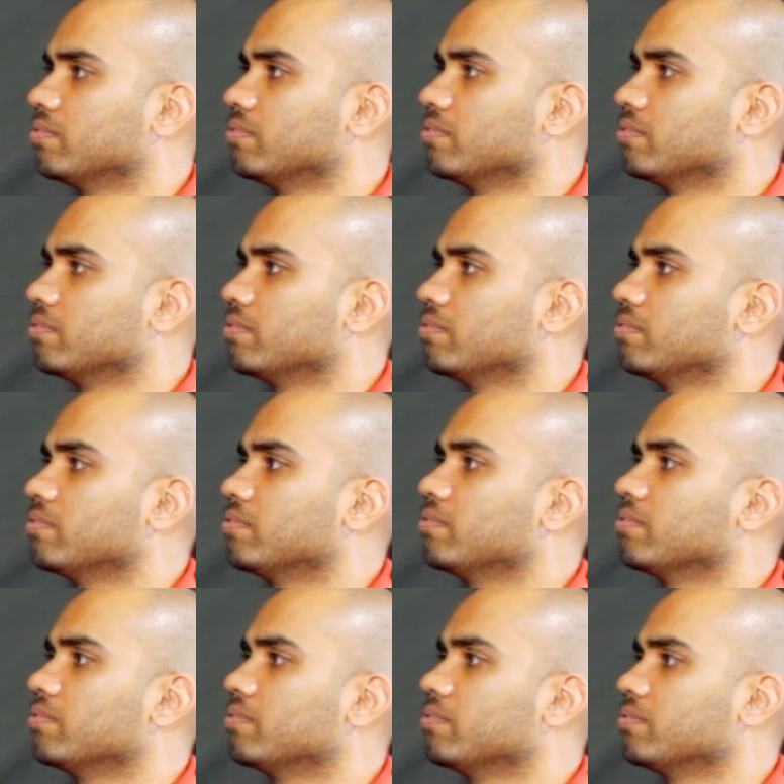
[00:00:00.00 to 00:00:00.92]

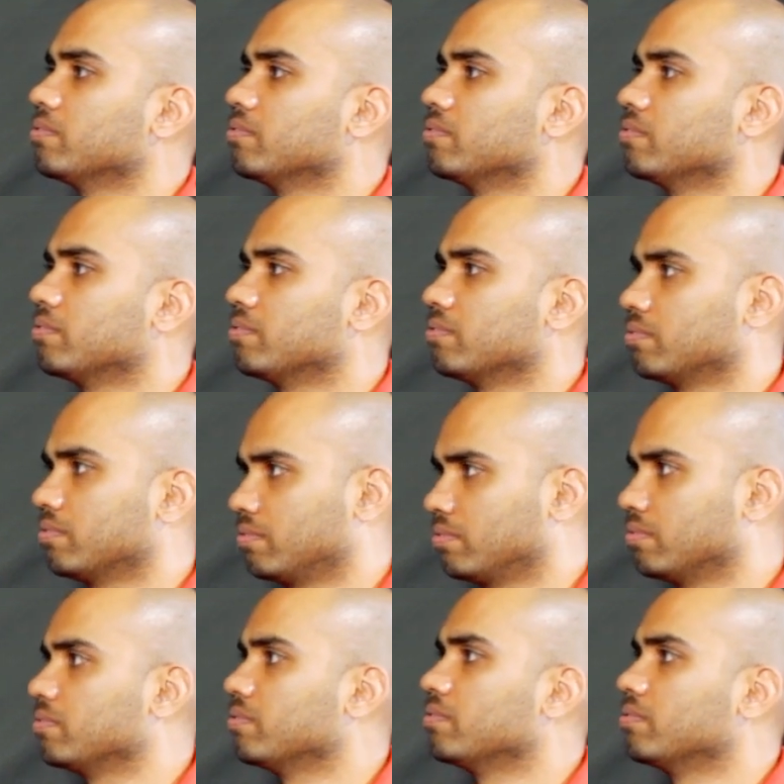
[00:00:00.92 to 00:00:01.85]

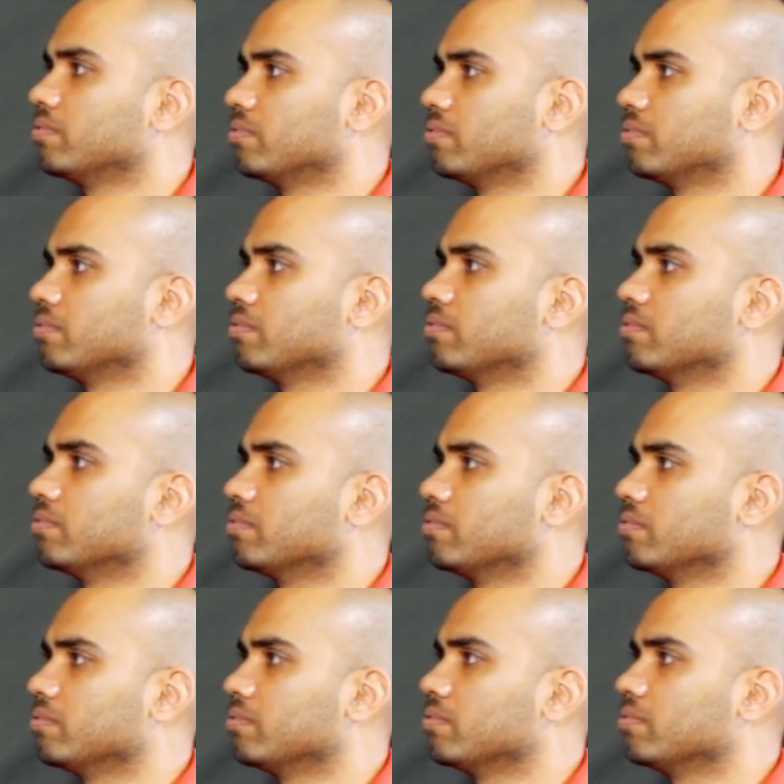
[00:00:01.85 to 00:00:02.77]

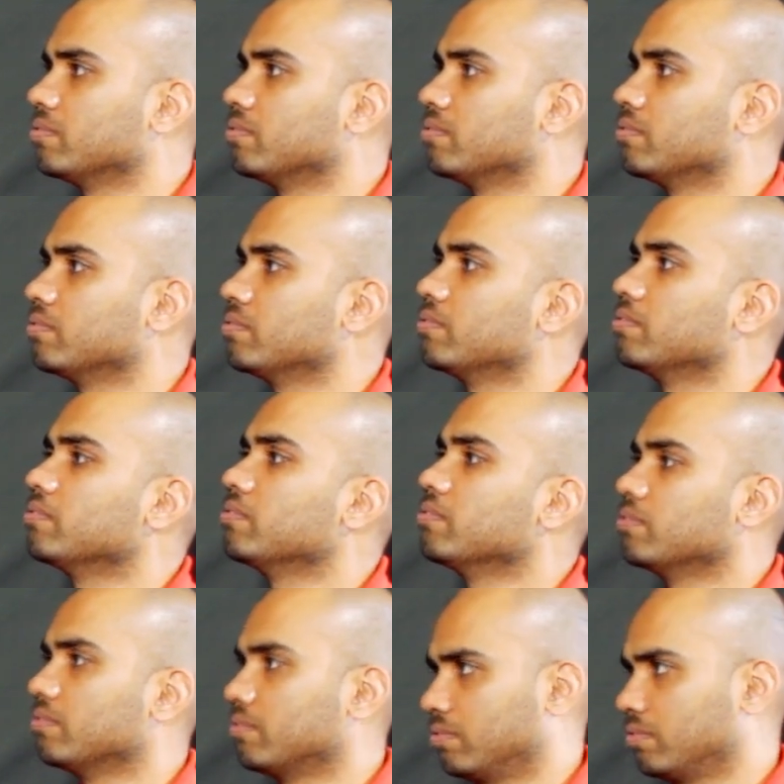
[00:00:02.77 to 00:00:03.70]

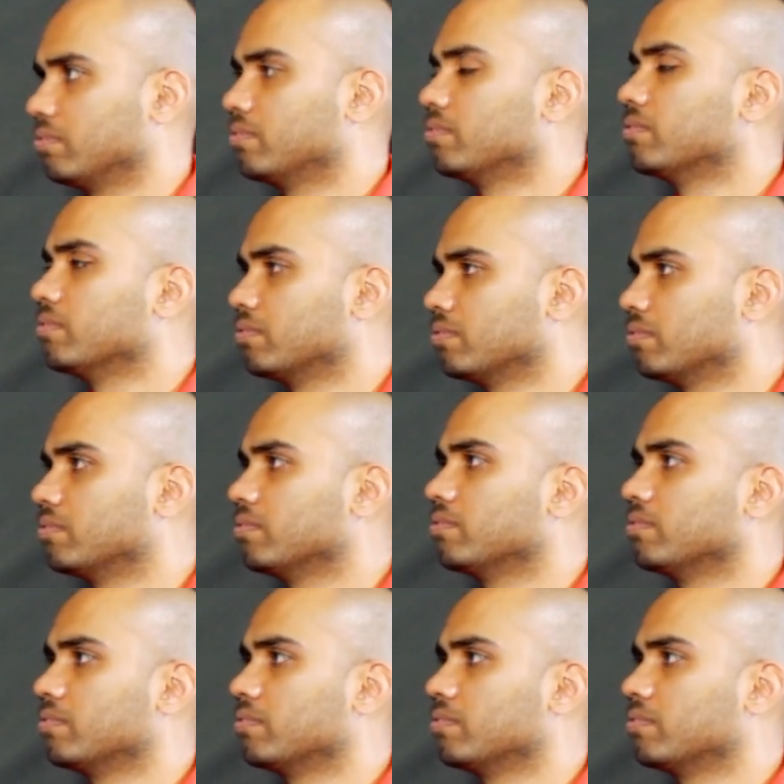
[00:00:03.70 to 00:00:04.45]
(silent)